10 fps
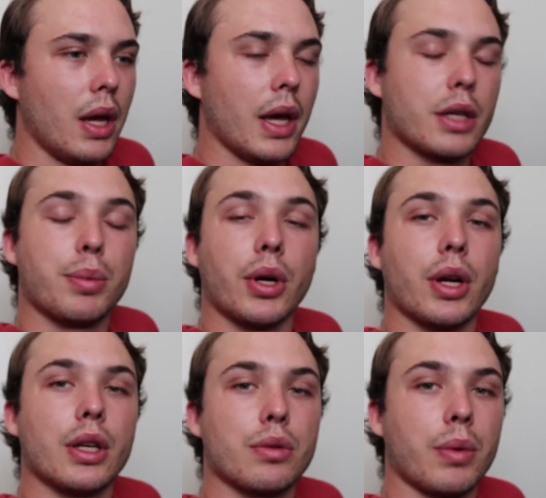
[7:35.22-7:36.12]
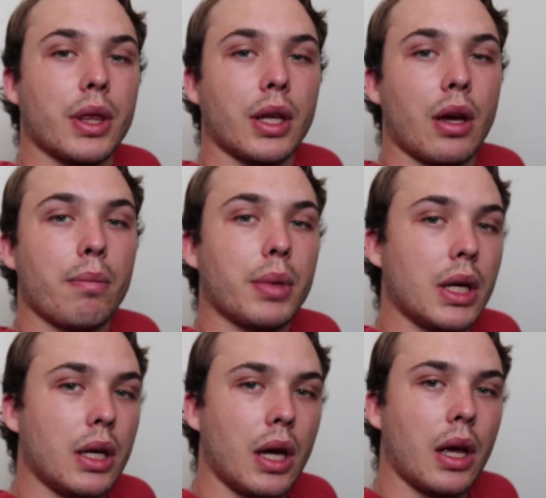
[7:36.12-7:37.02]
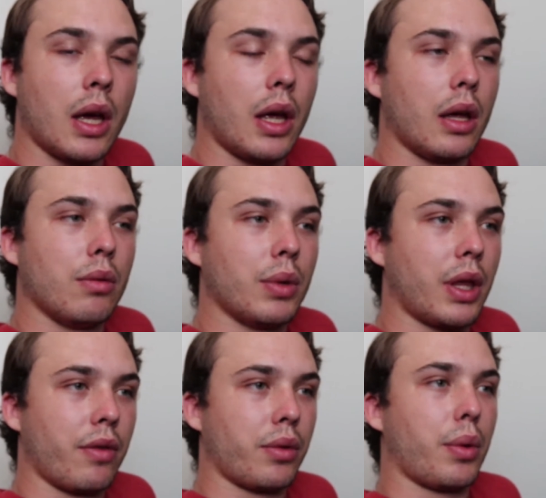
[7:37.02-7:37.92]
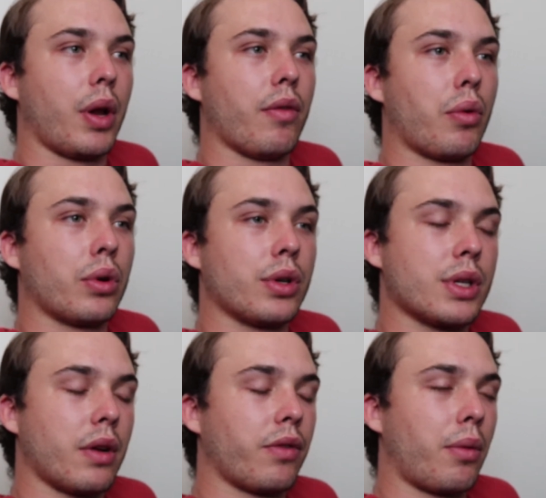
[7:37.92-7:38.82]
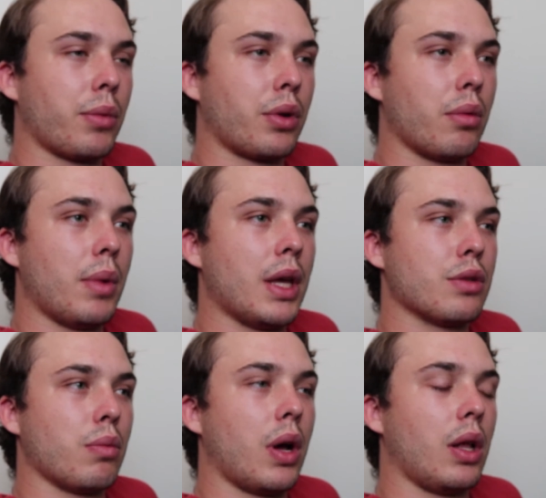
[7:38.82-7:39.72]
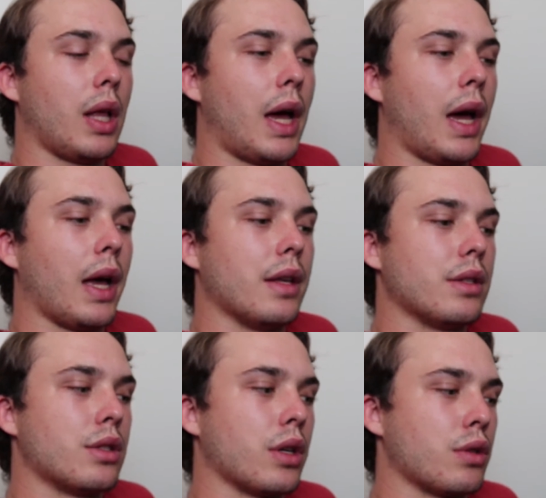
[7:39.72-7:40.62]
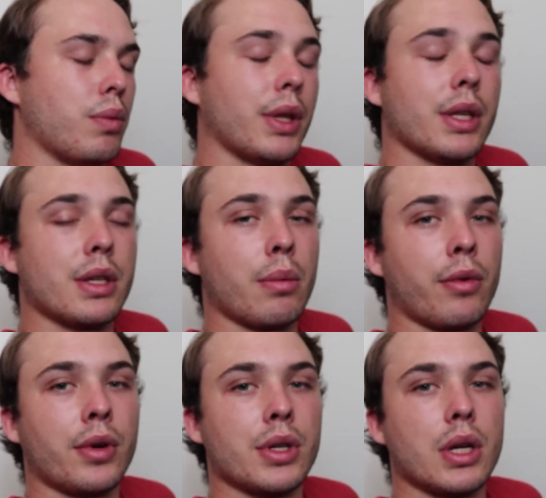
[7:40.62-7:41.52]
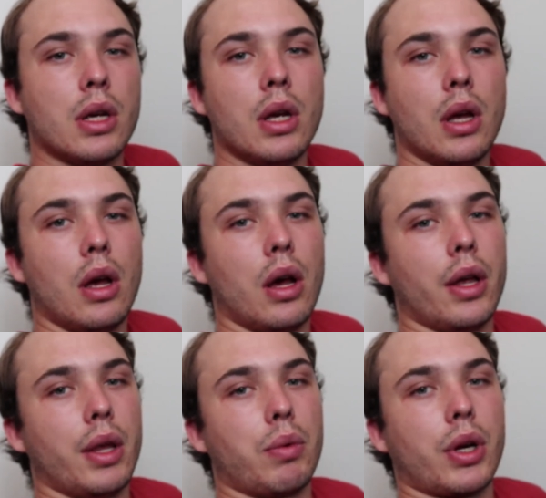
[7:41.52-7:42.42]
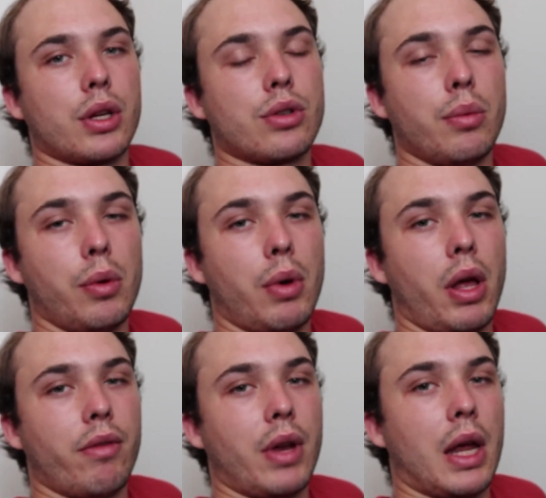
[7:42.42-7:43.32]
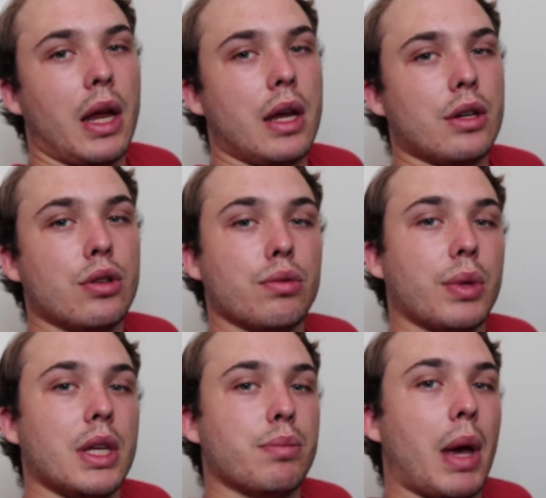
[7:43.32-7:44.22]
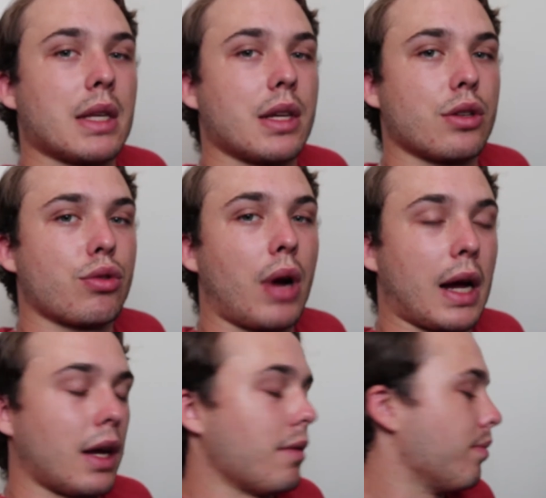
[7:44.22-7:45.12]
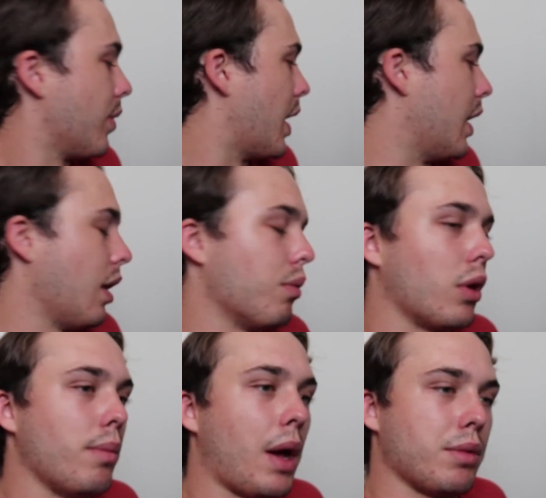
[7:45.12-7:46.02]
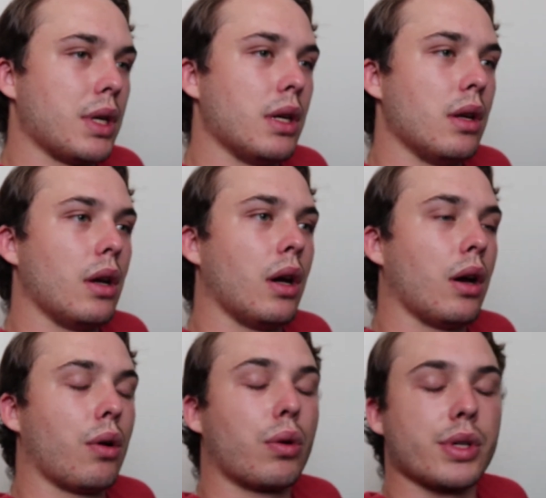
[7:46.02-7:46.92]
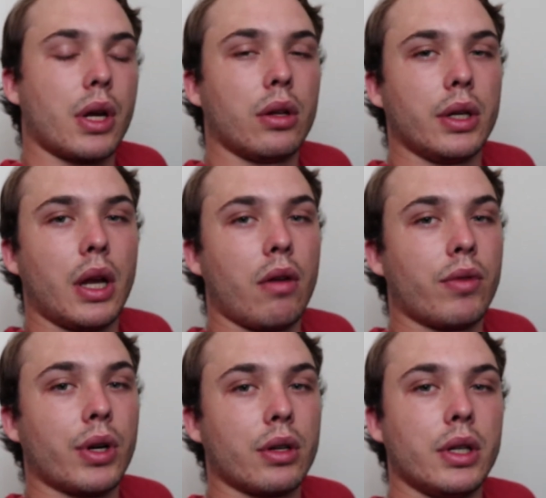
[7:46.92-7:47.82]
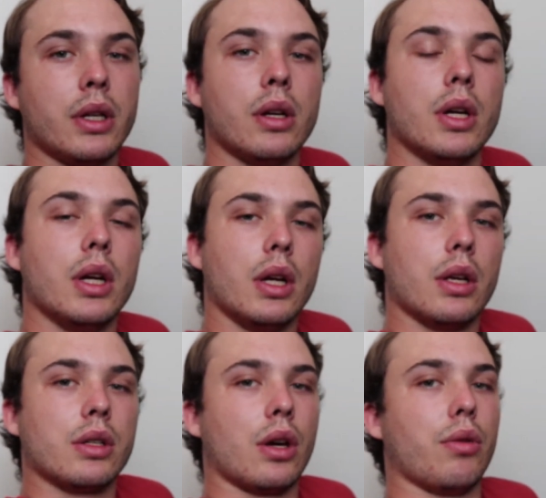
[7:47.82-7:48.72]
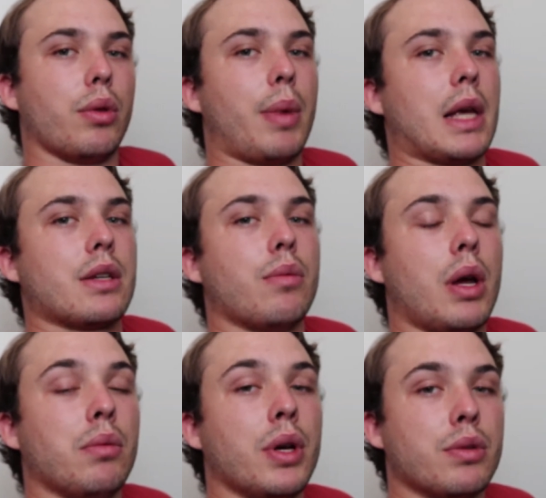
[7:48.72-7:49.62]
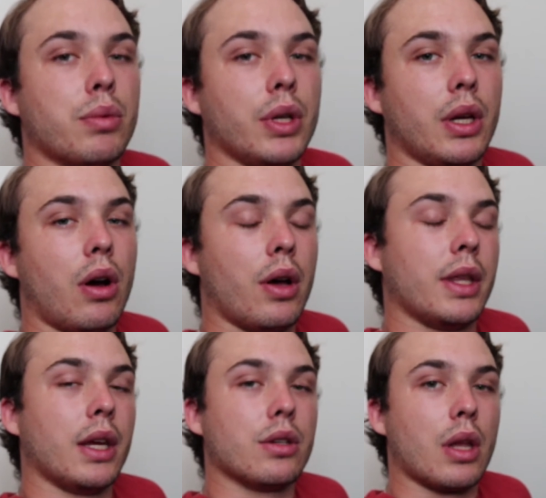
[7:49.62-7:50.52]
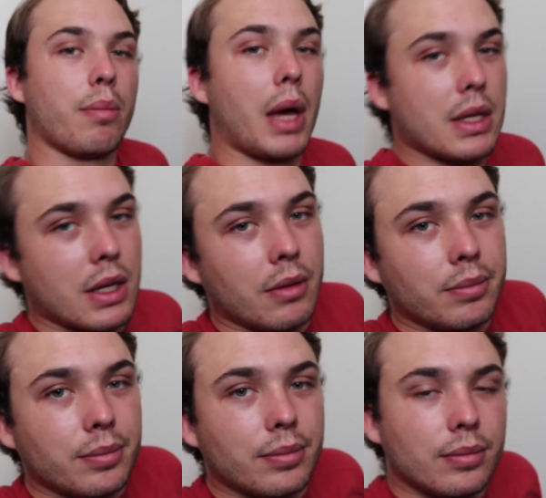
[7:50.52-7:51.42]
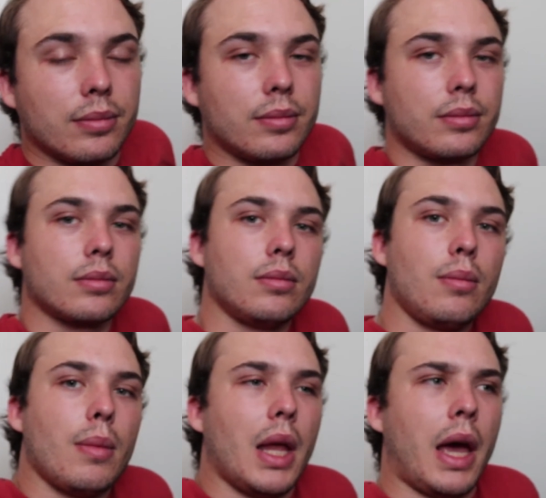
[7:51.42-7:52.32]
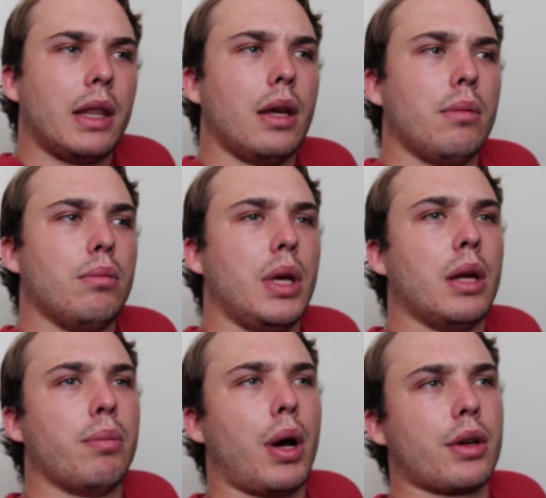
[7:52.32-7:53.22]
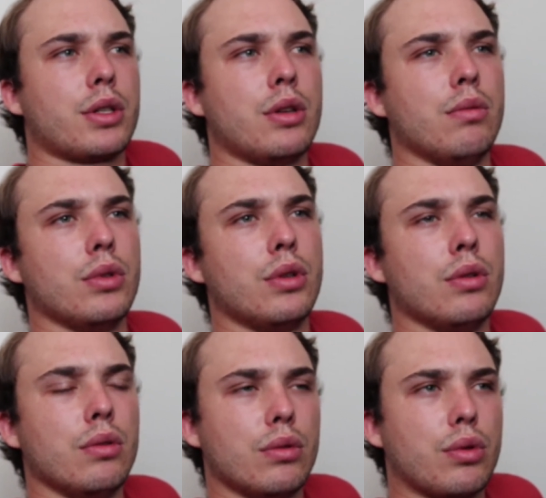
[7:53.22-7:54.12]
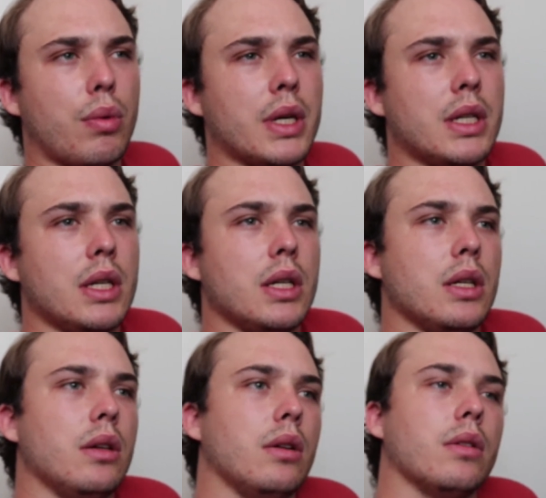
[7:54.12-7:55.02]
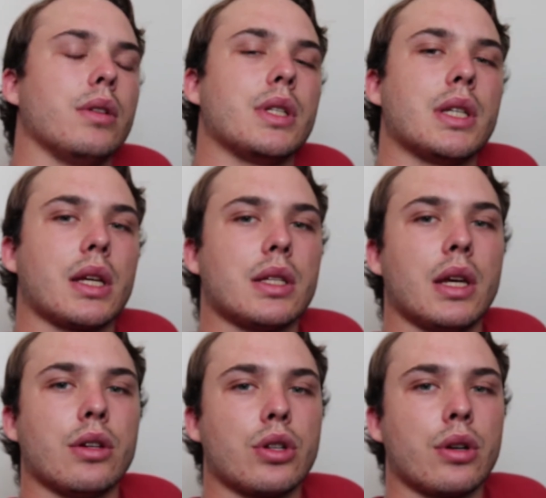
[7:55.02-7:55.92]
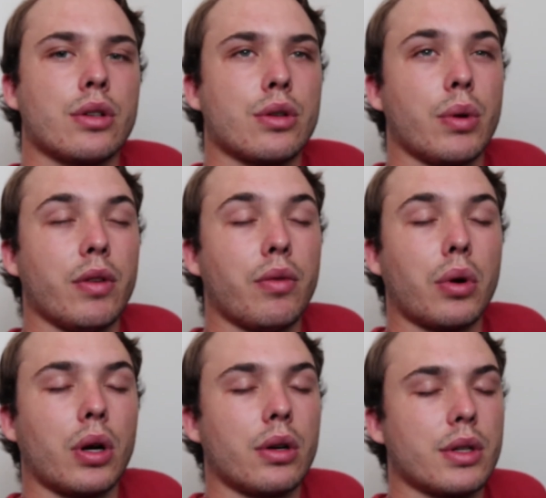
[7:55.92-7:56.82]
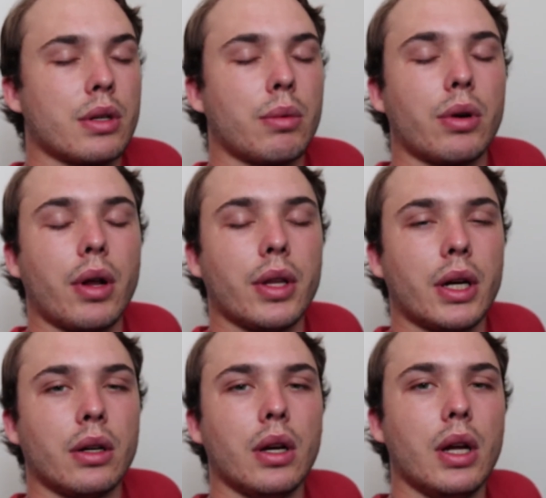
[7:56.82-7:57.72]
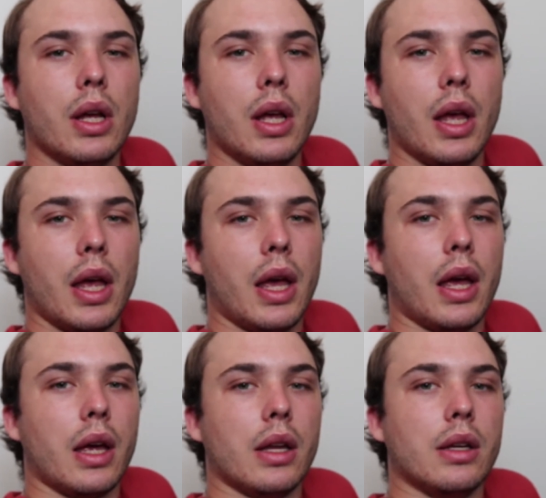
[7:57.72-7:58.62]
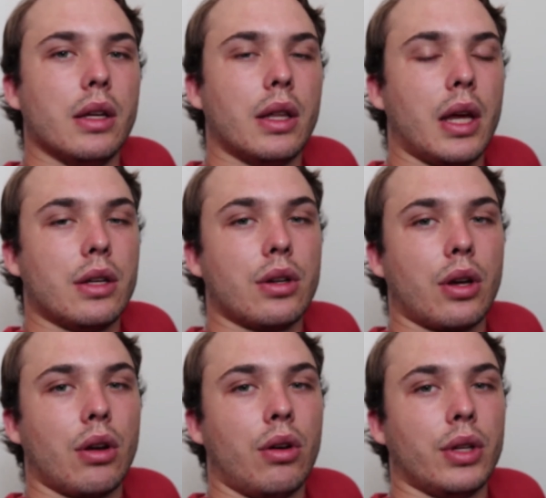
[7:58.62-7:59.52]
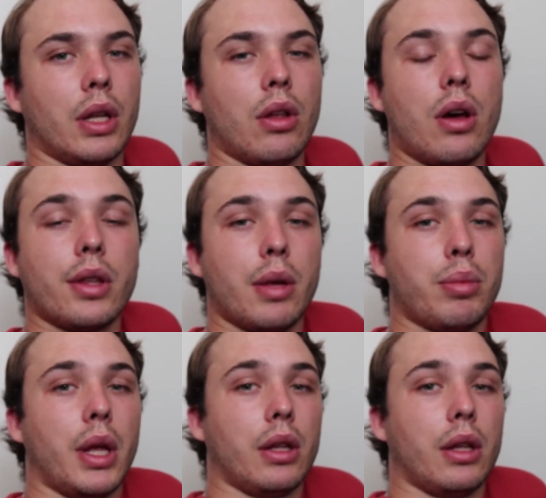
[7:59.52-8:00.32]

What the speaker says: experience with the company and with everyone I've ordered stuff from through them, as well as just with the subwoofers. They work extremely well. I haven't had any issues with these baskets cracking, and they were mounted horizontally, not vertically, so the basket weight was really on the edge of that basket. Had them in a box tuned to 26-ish hertz, 24 hertz, somewhere around there, and they took it all day long. They play